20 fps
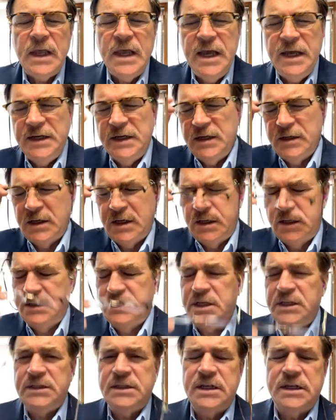And
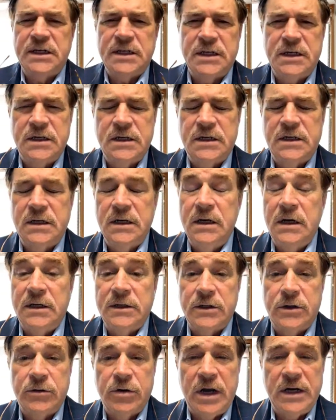just an
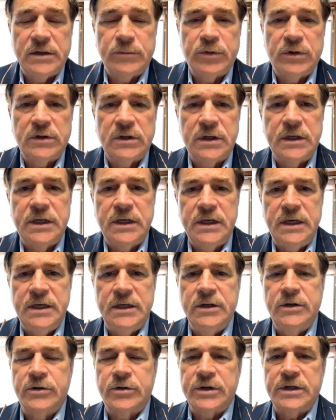incredible
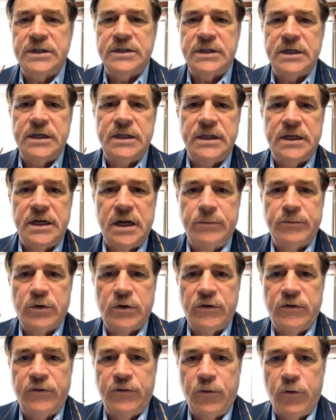increase in the
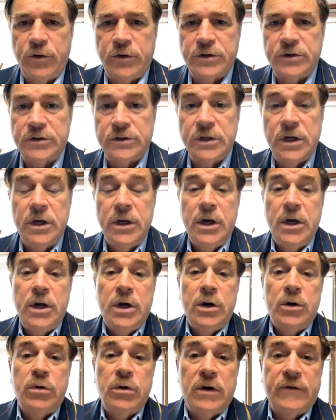number of foreigners
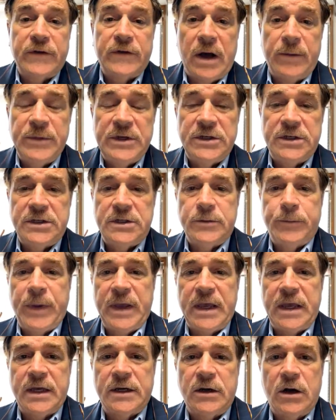who have come into
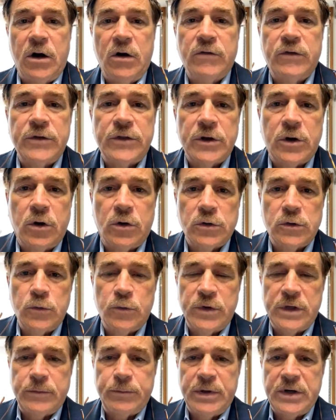Japan over the
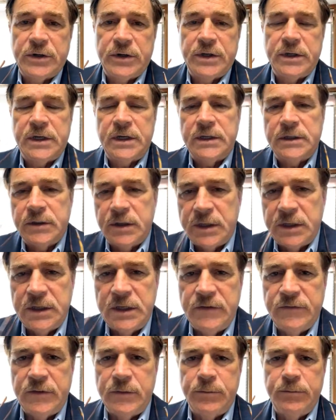Golden Week period and
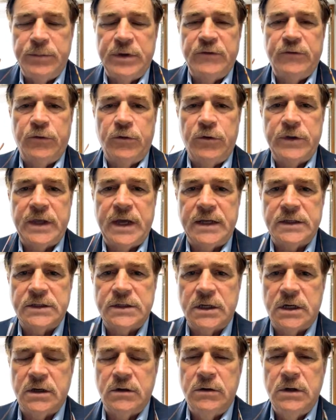even before that.
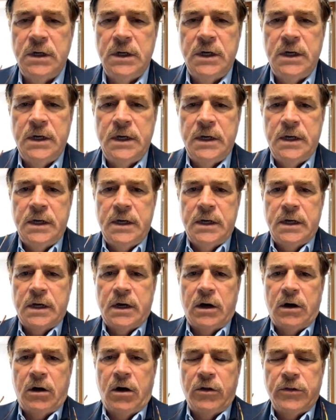So
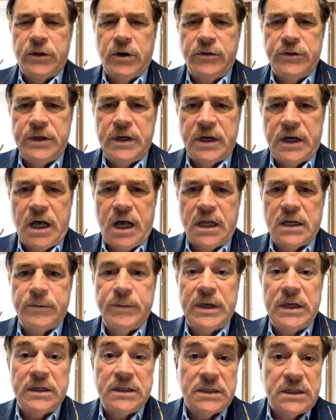although the
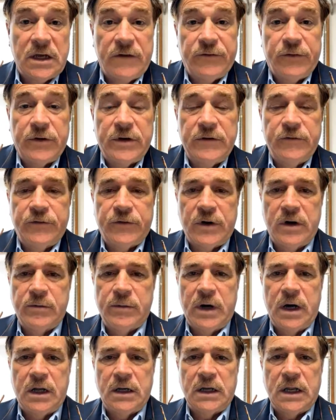economy is suffering
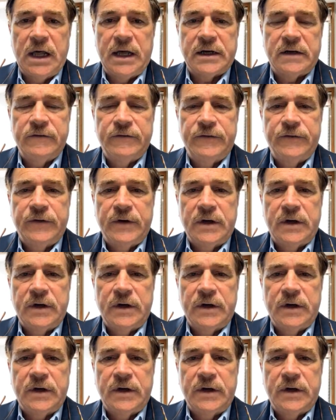from a lot of